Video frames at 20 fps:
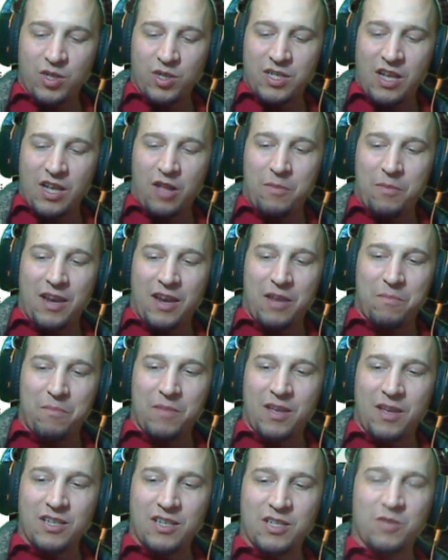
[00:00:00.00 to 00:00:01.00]
stalemating
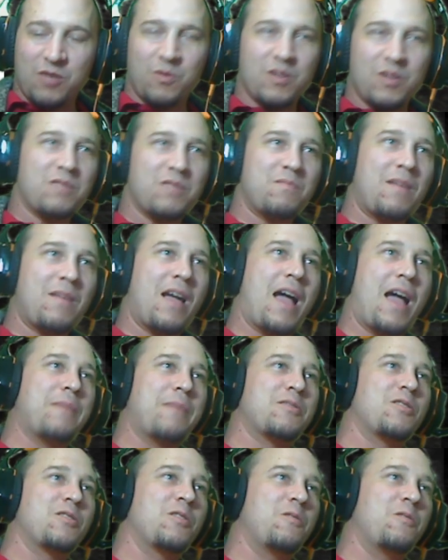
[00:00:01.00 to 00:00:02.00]
because it was
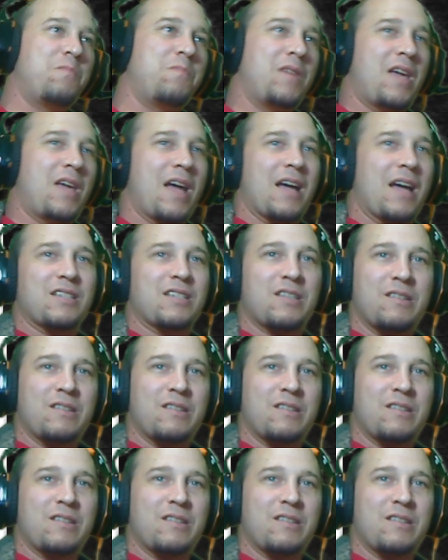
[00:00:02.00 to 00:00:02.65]
absolute BS.